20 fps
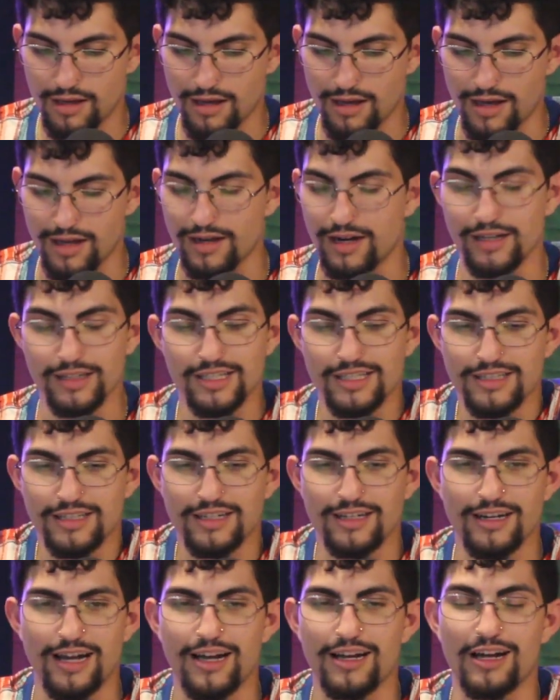and I just
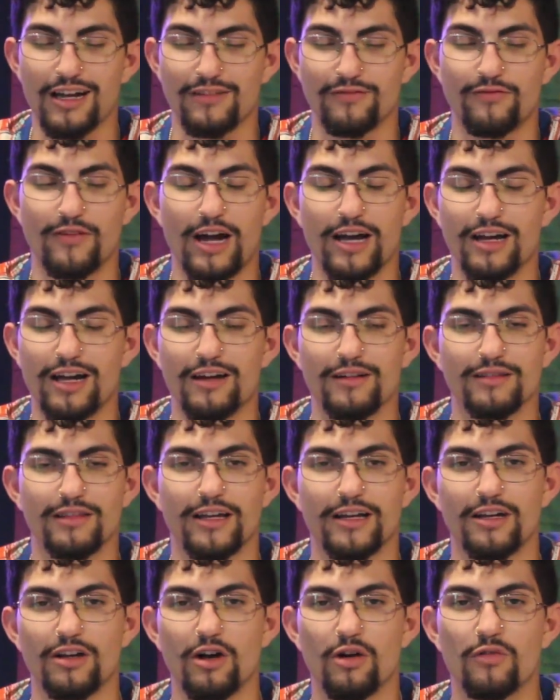didn't. I got
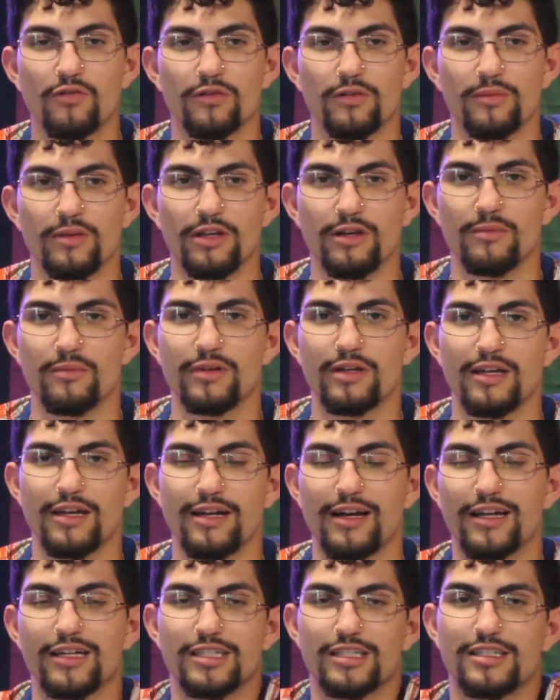let go from them,
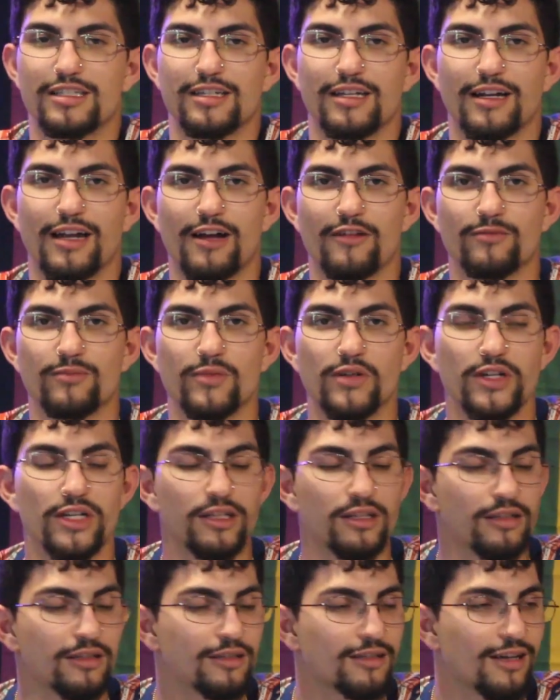and I just didn't have
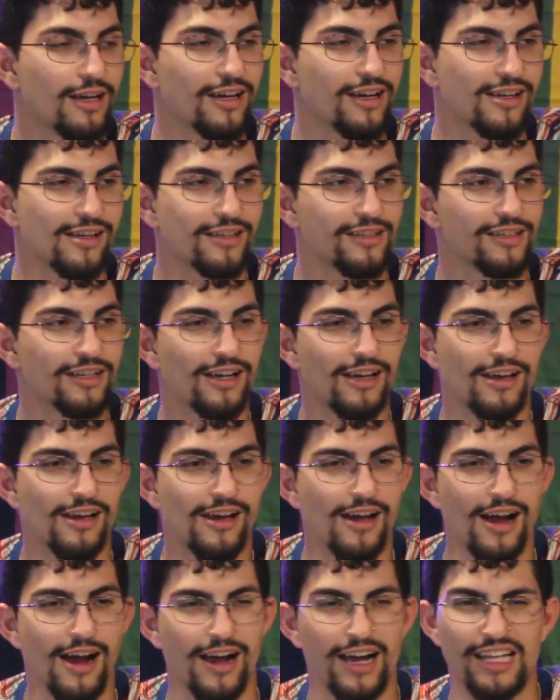money. And
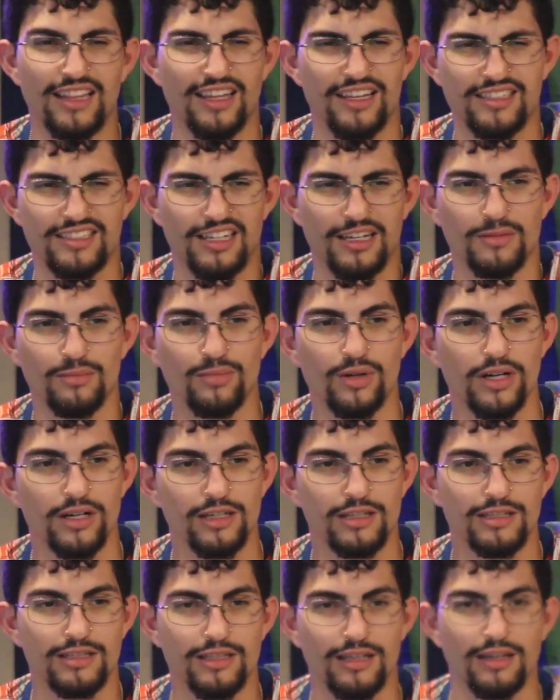I had like
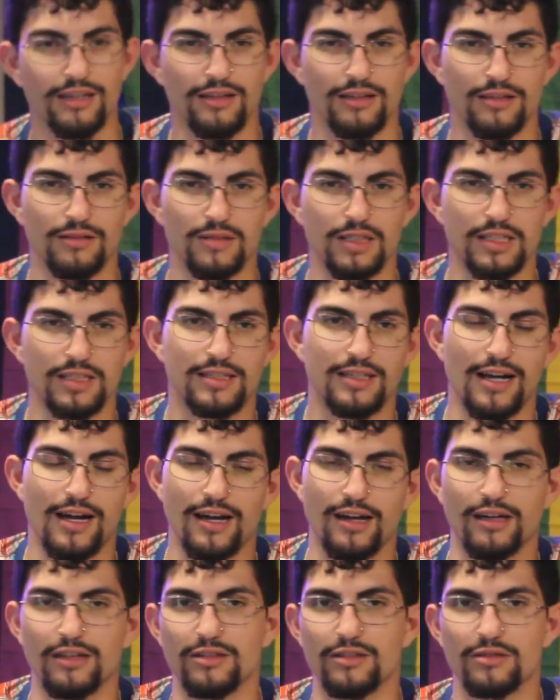$10, and this
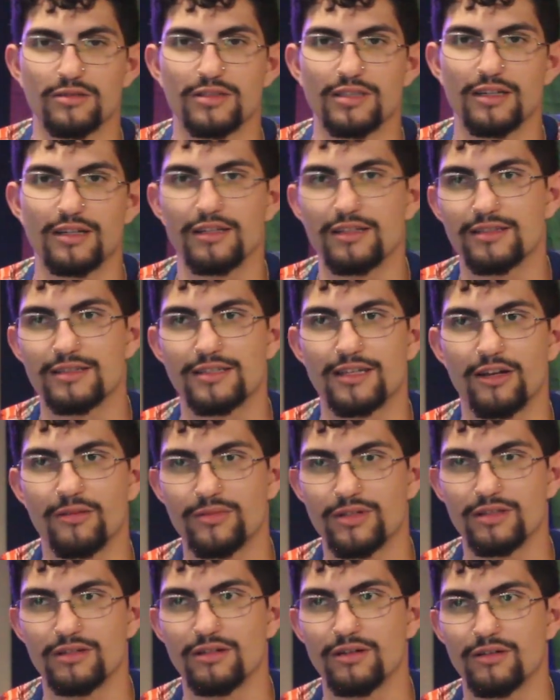guy I knew said he'd sell
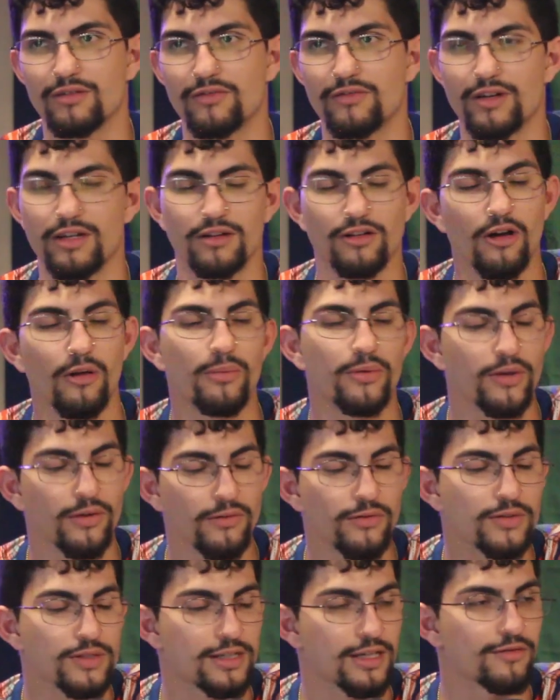me, a fentanyl pill
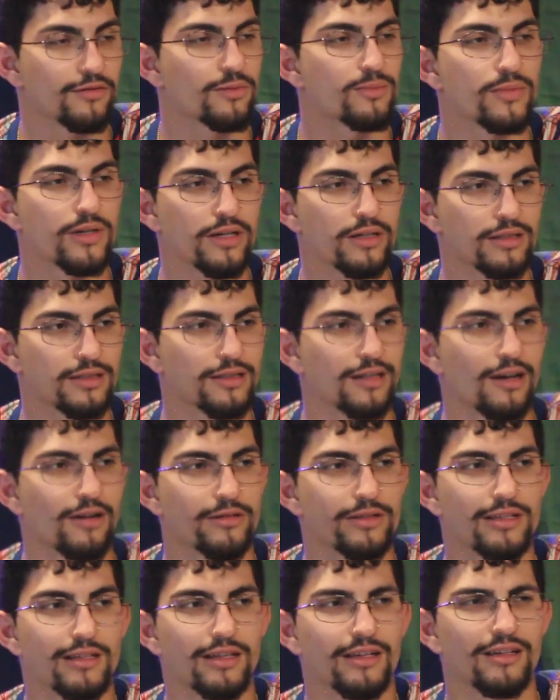for $7, and I
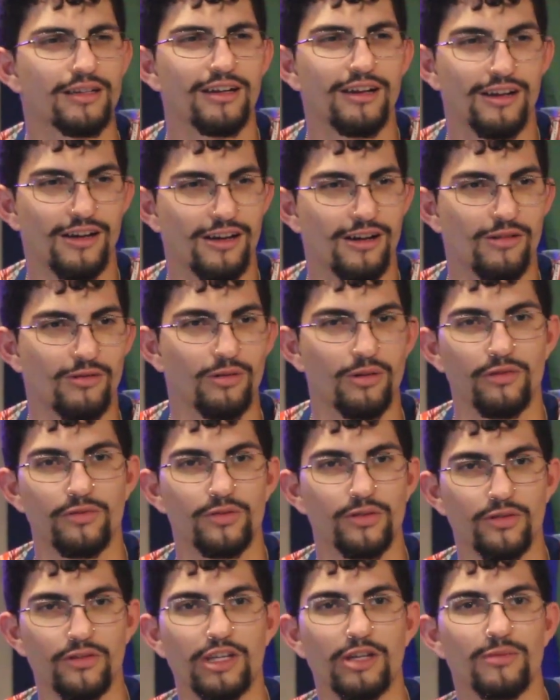was like, well, if
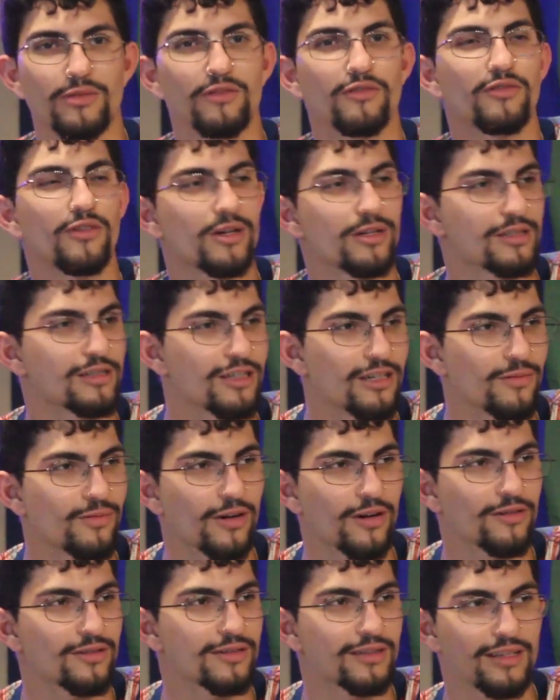it'll get me fucked up,
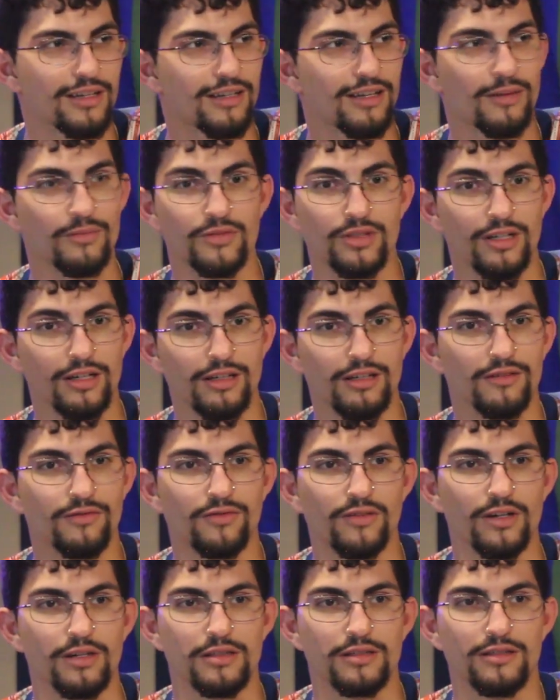I was like, I'm trying to get
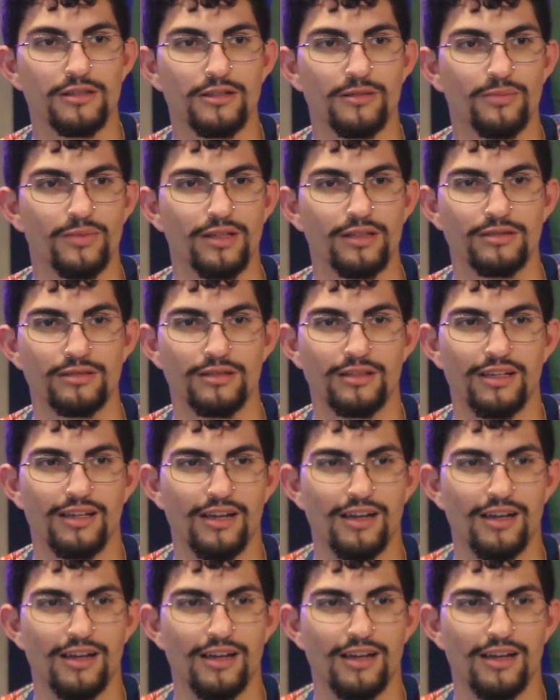fucked up, and